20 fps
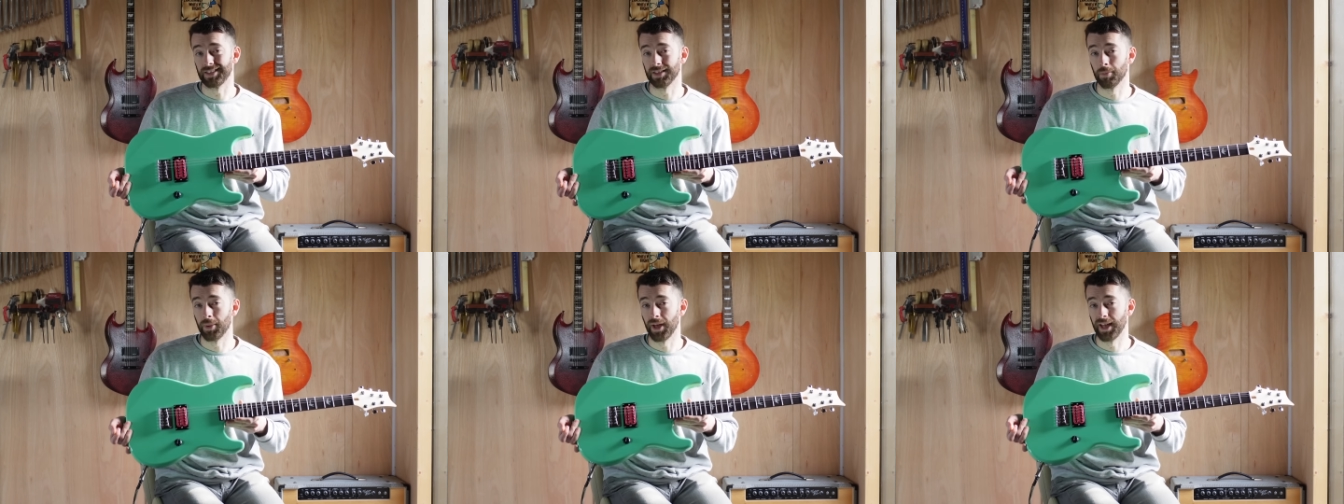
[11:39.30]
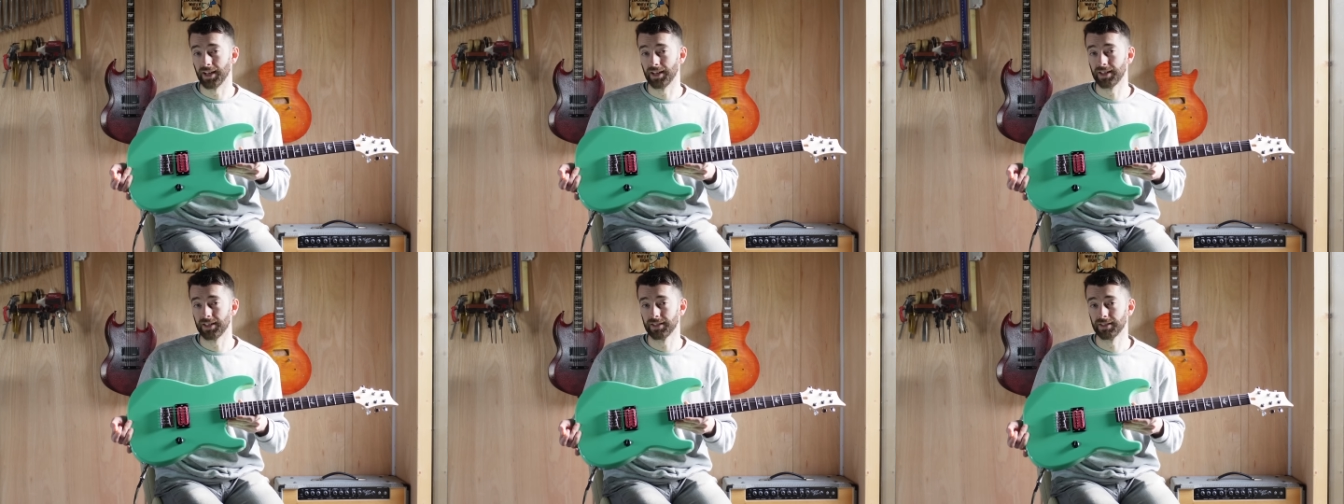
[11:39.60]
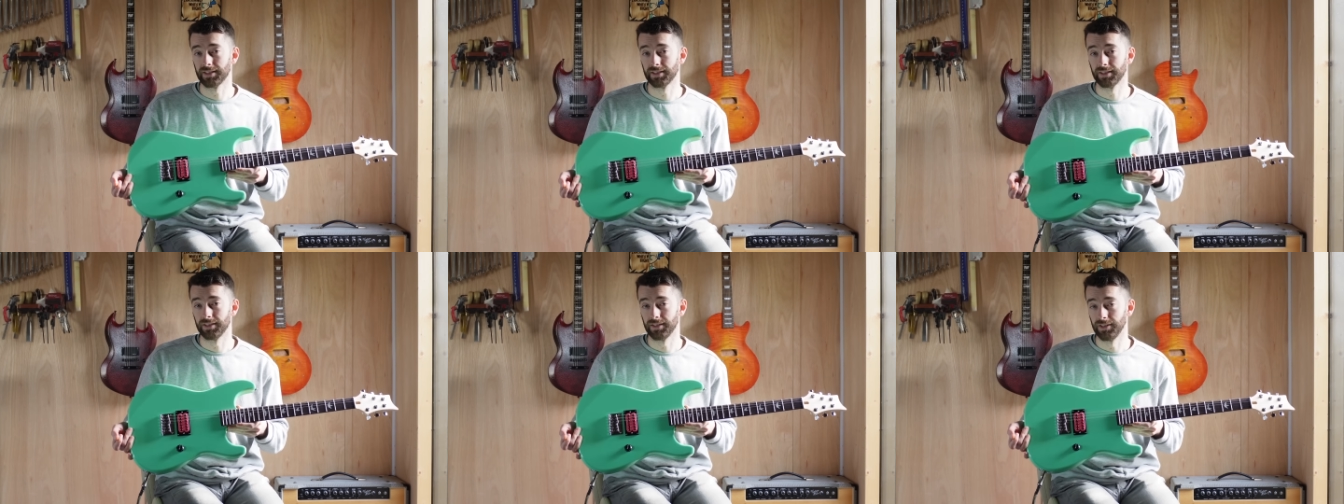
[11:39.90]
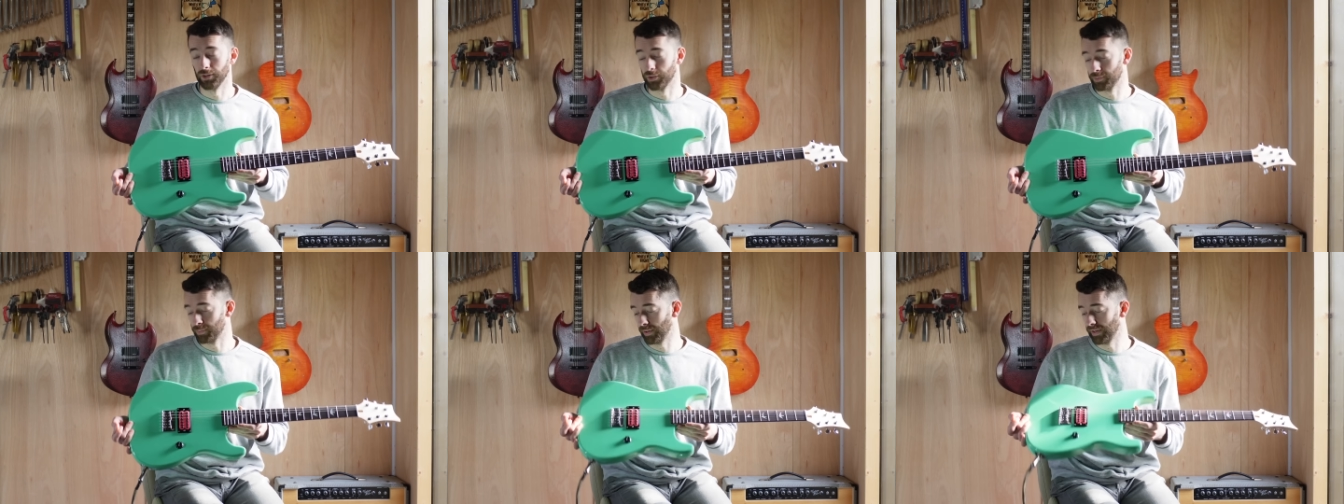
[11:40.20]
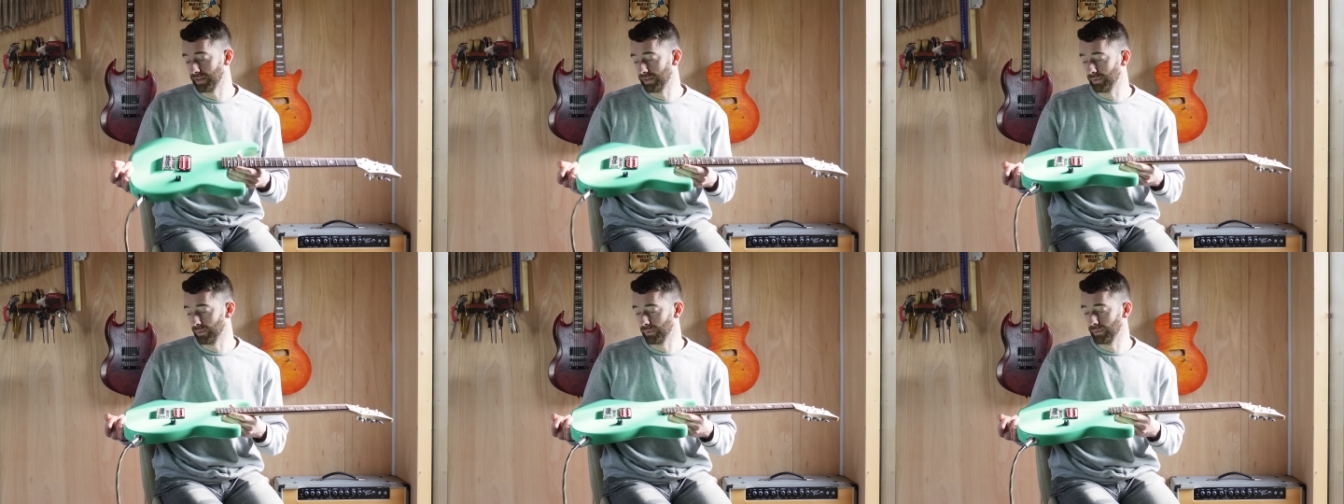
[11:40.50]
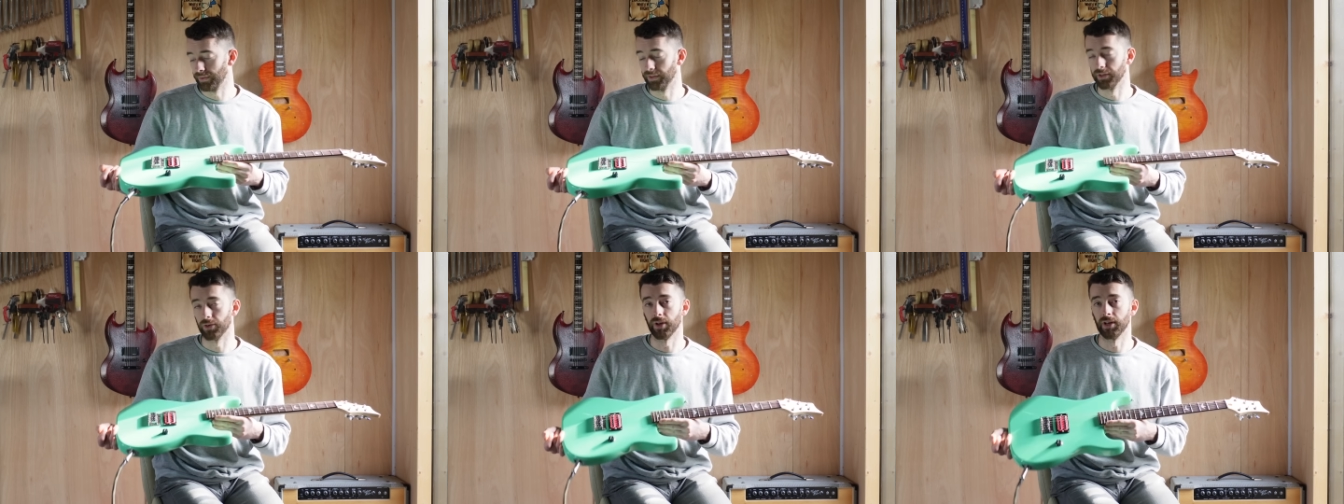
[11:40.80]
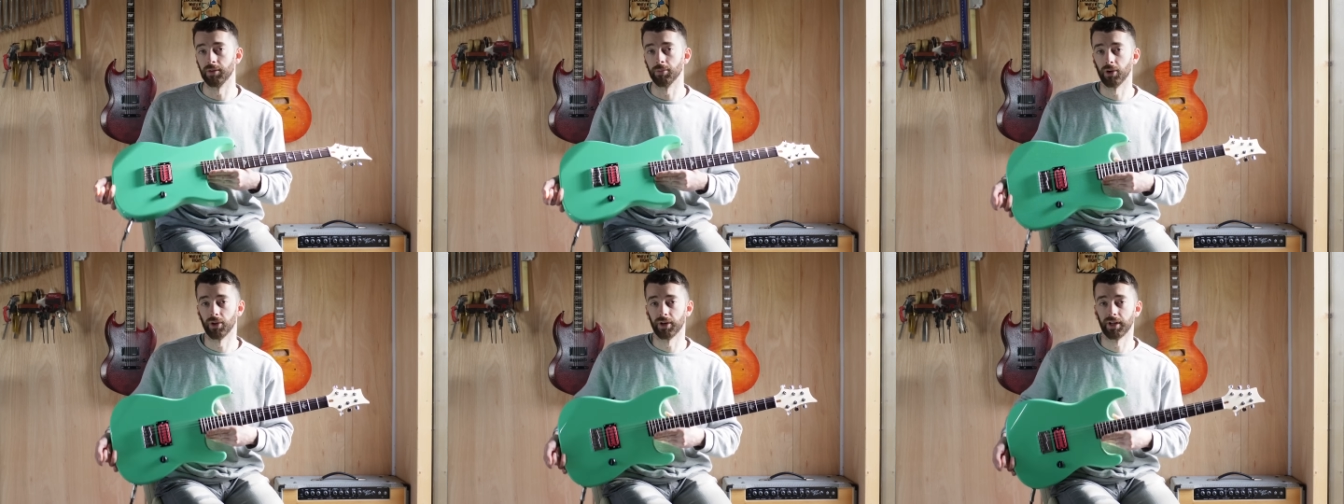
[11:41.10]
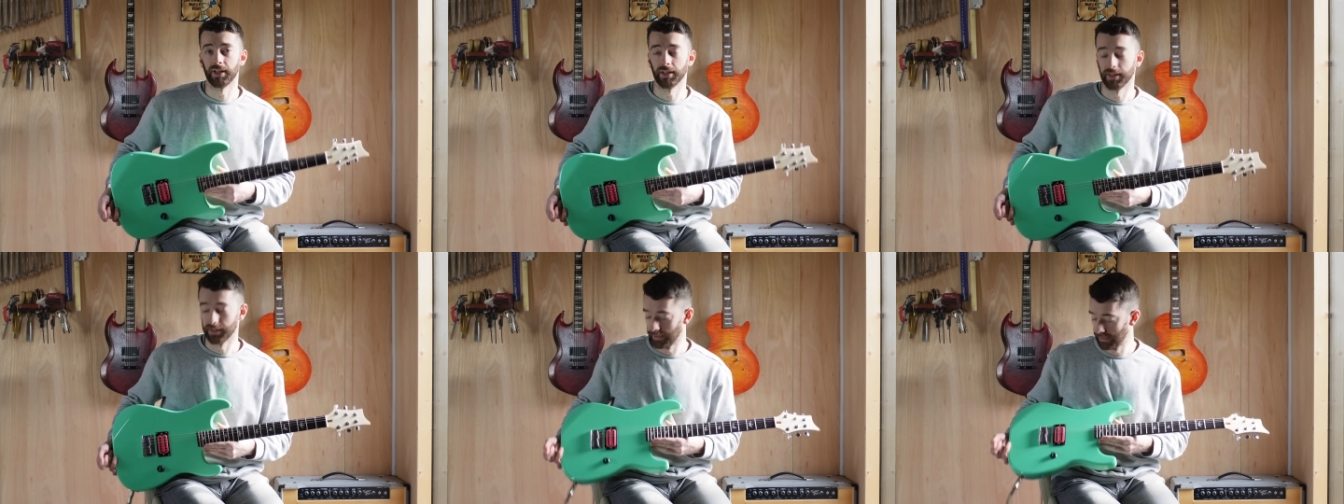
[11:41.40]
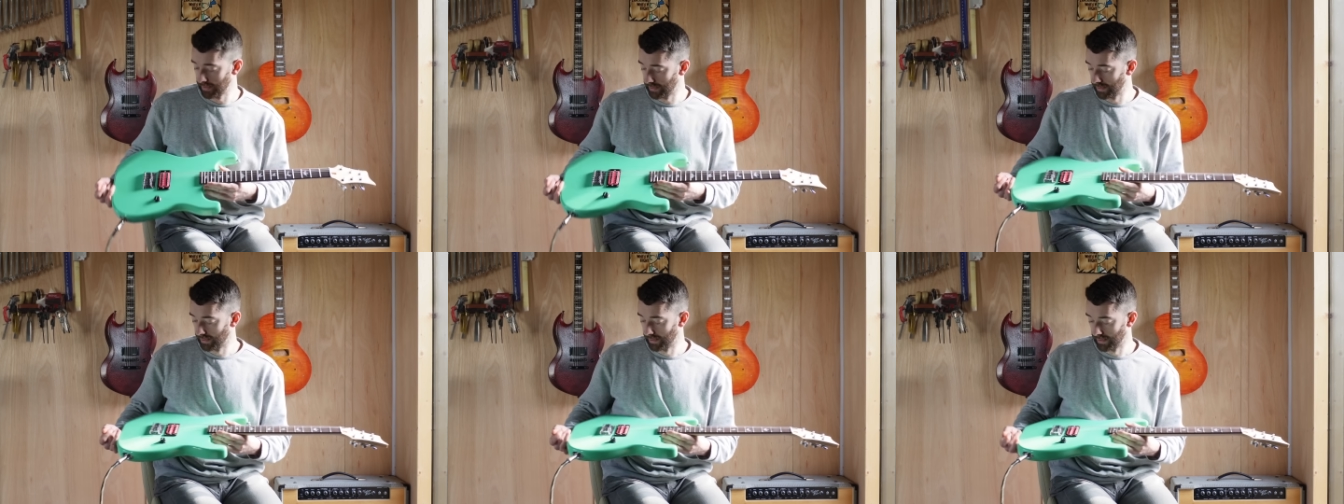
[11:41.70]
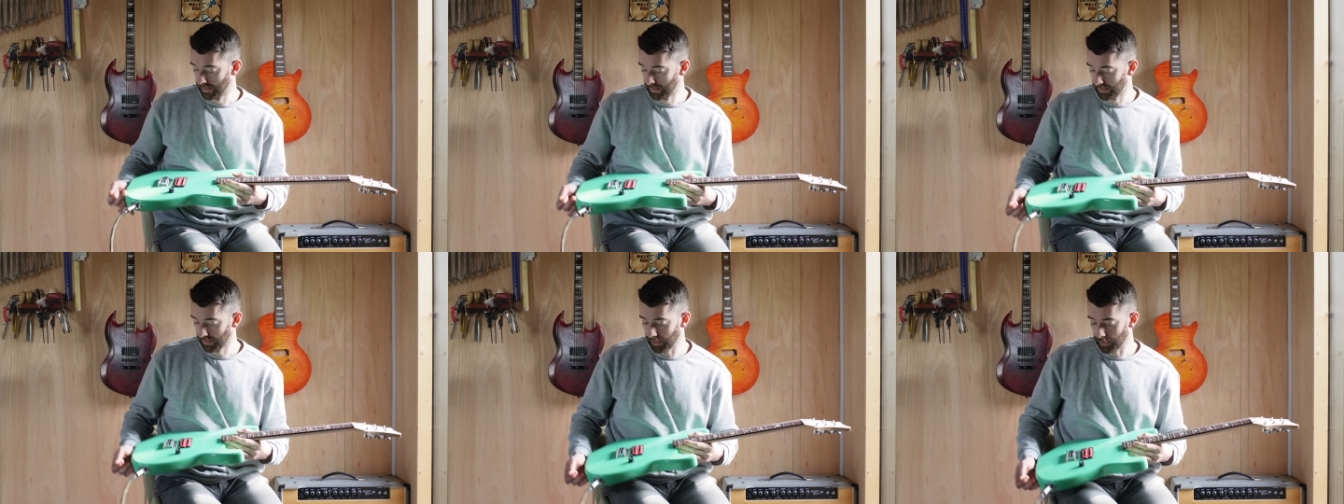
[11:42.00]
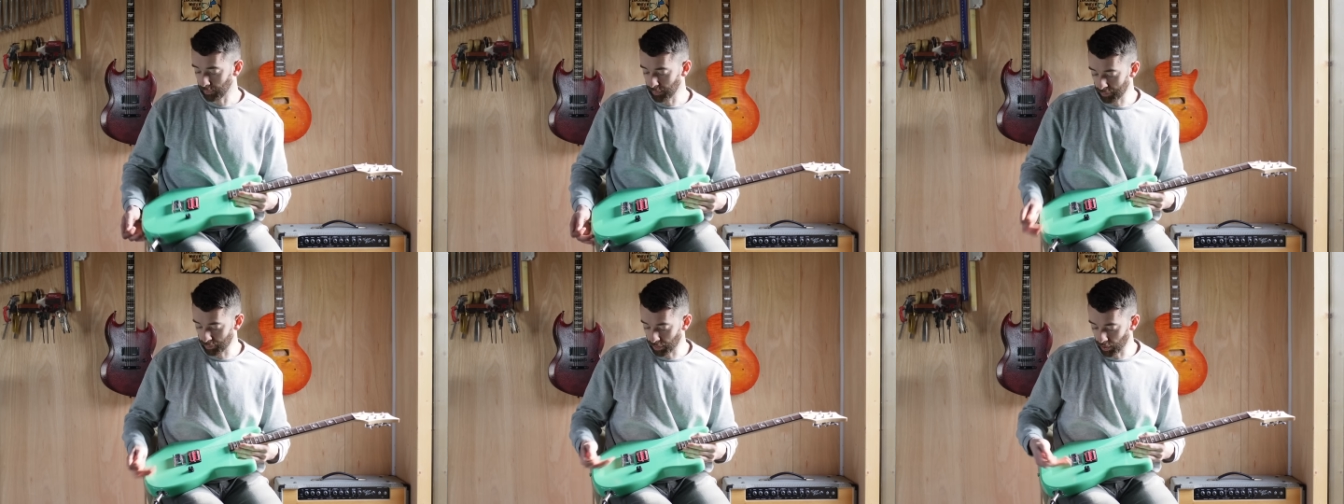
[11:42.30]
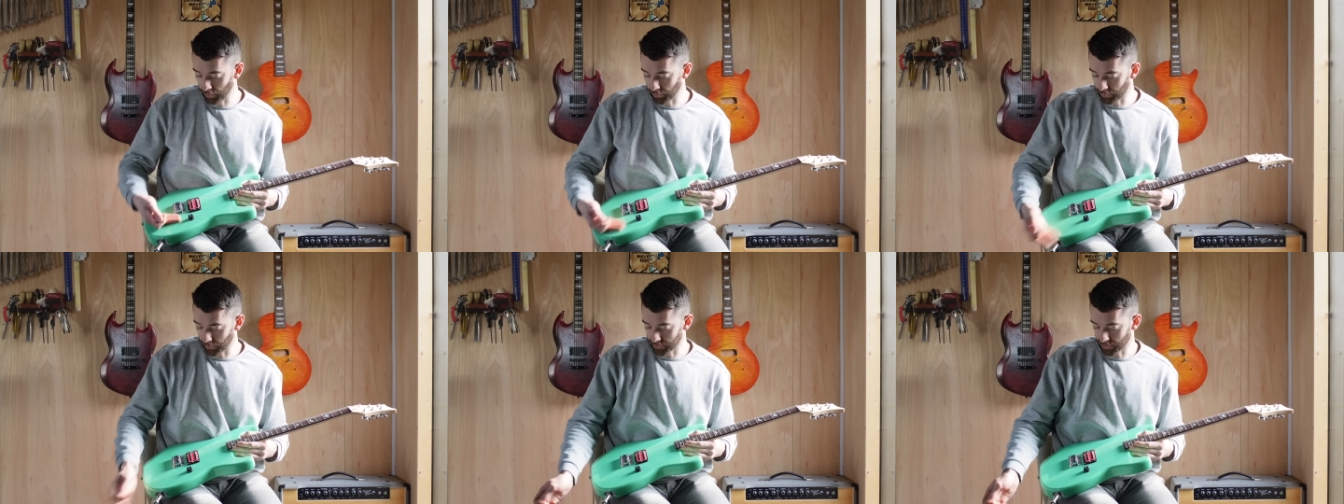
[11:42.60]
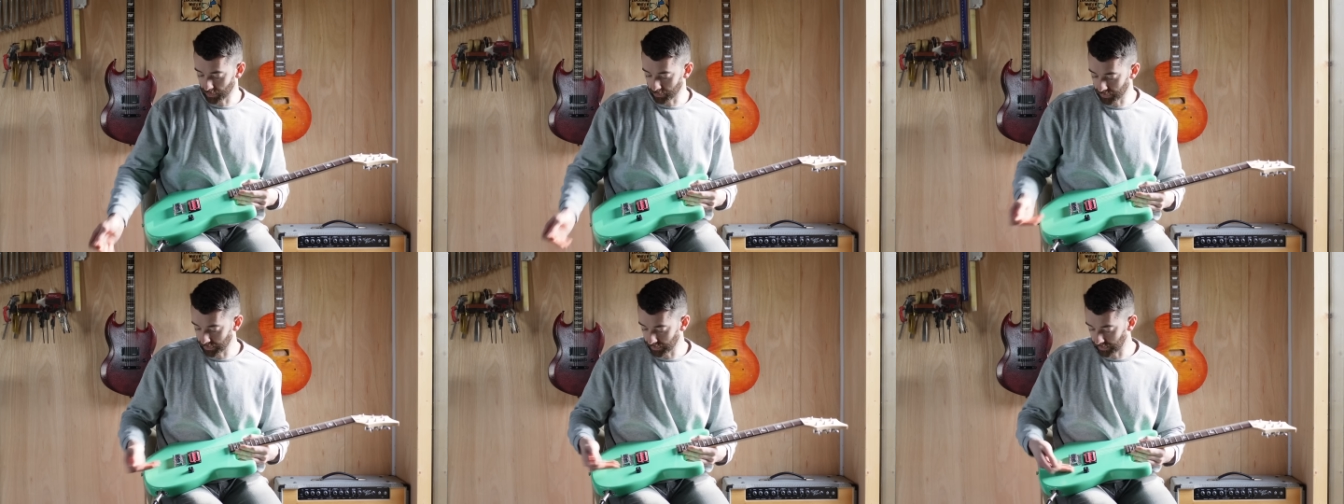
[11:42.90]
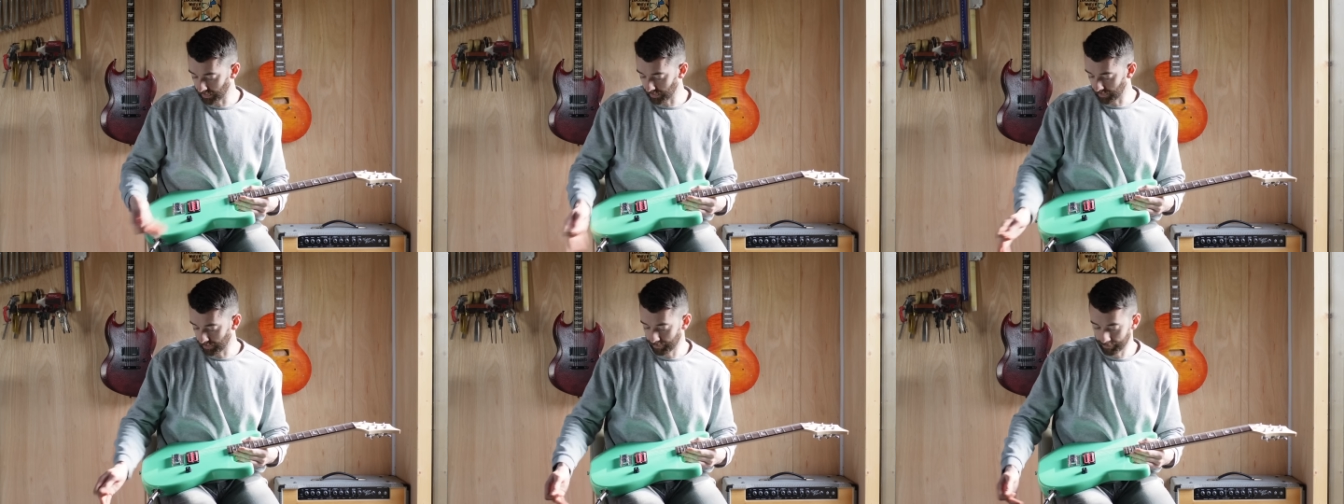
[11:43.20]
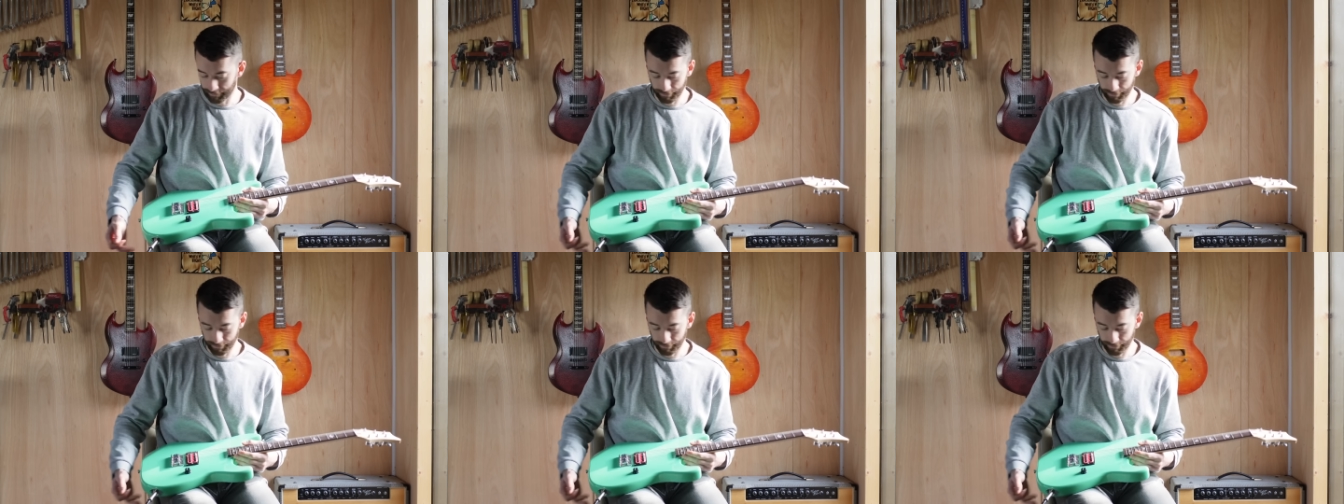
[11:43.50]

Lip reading: the pink looks pretty cool on the green body. A little bit punk or something, you know.